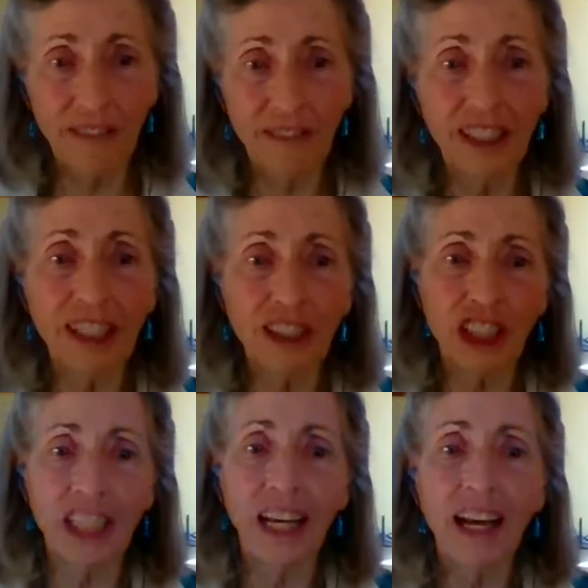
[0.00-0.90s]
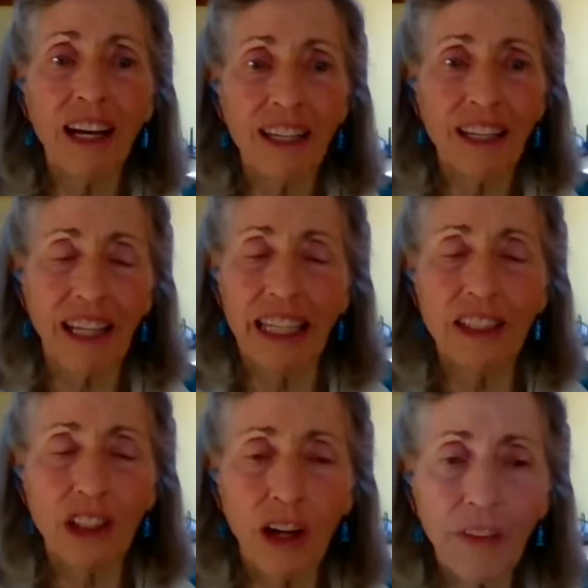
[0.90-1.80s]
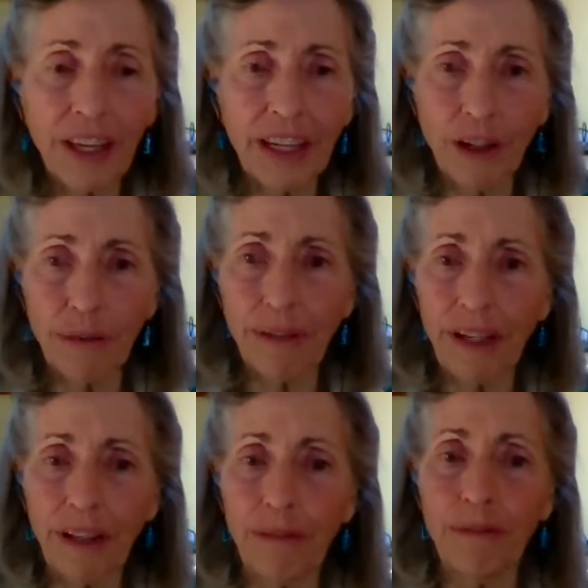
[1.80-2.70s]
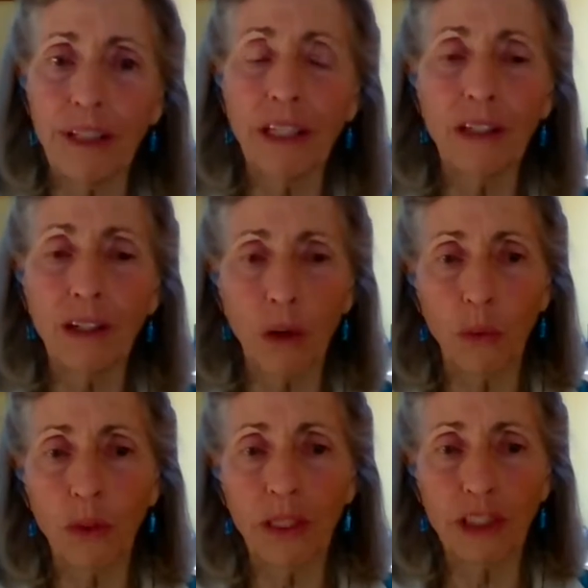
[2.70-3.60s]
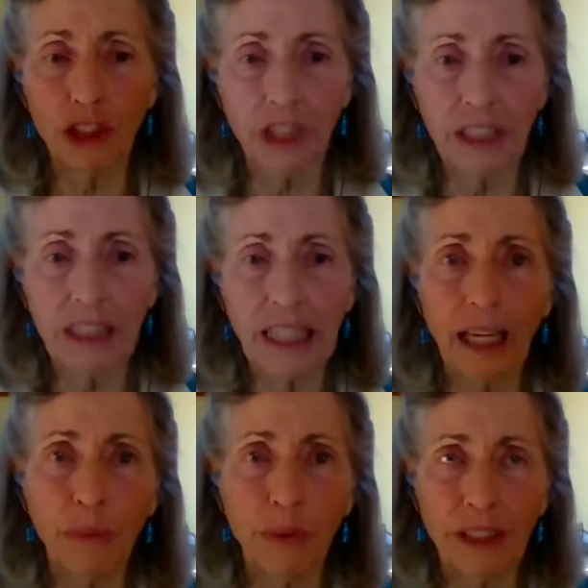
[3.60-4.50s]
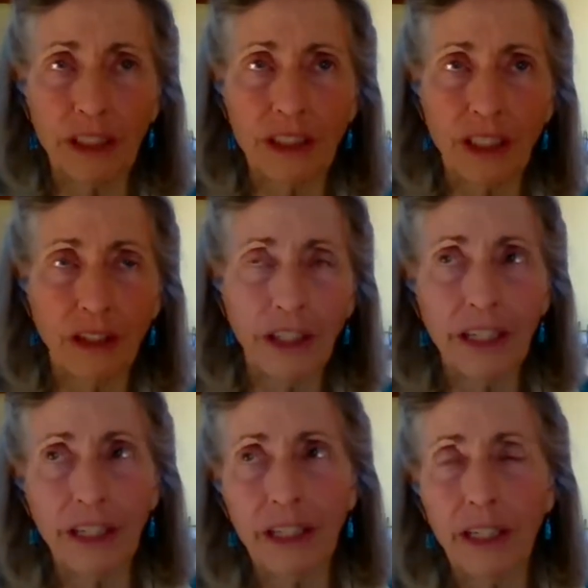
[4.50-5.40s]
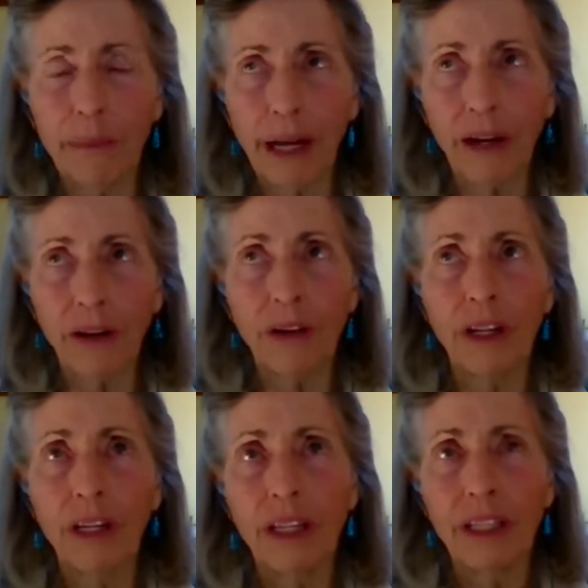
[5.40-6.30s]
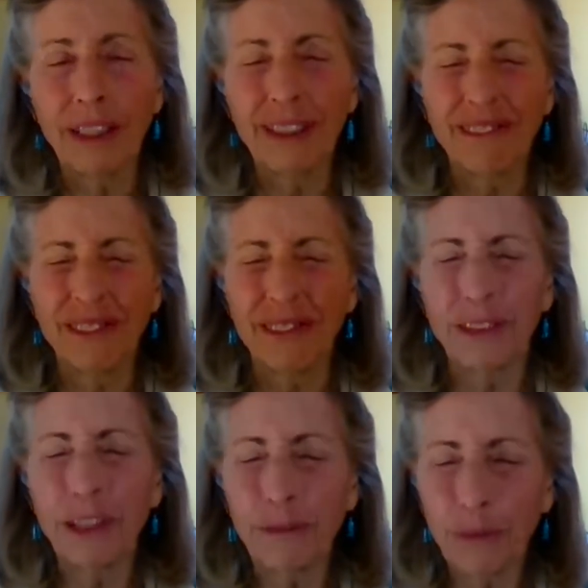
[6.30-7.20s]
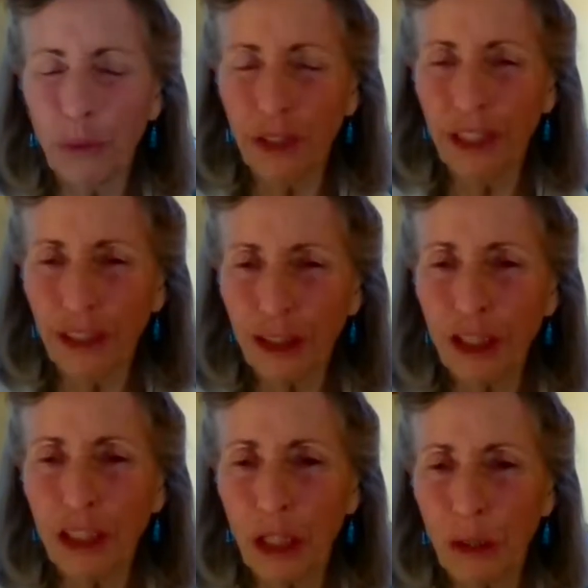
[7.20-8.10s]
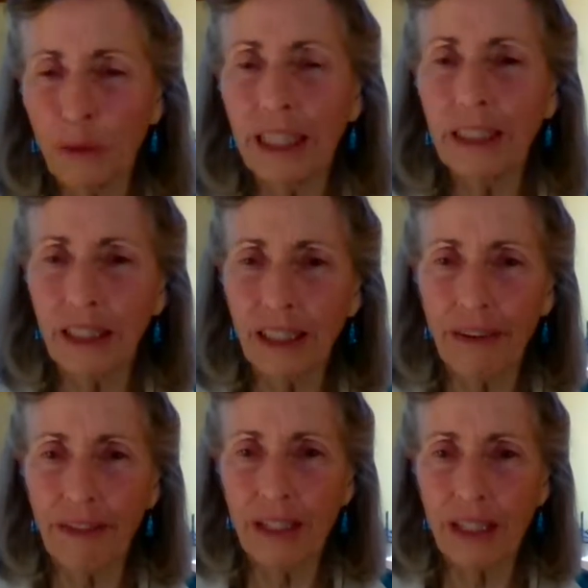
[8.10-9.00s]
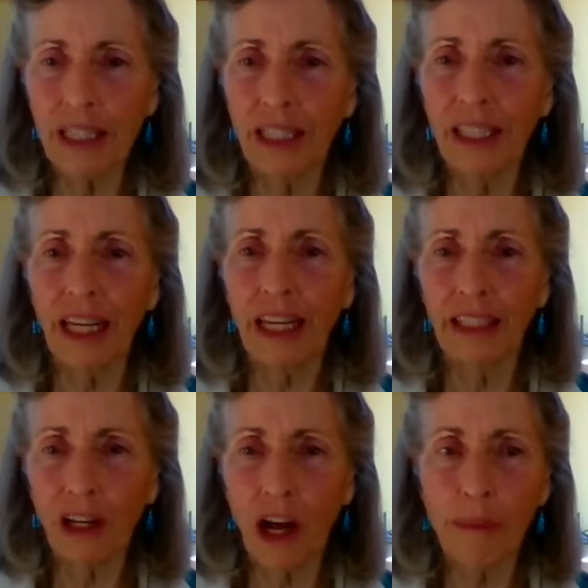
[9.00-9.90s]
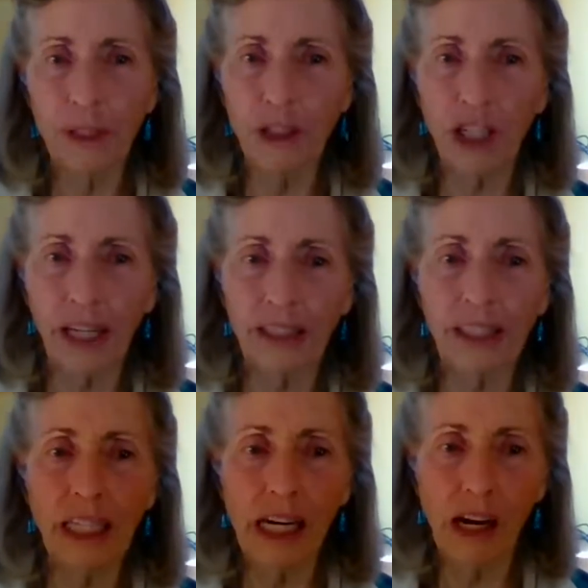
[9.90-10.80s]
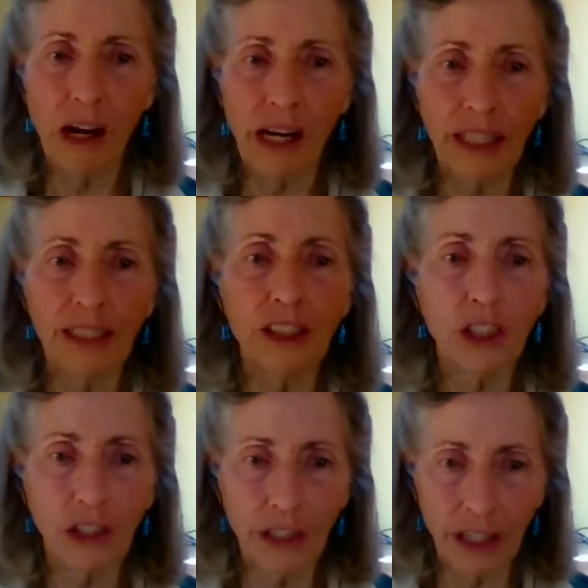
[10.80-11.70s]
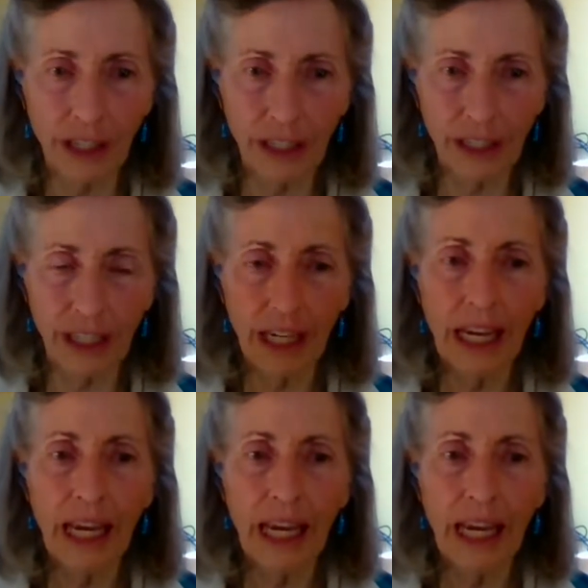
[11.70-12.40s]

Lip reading: Avinash. Yeah, it's called the Interfaith Vegan Coalition, and we started it about 3 or 4 years ago. Lisa Levinson and Thomas Jackson and I started it.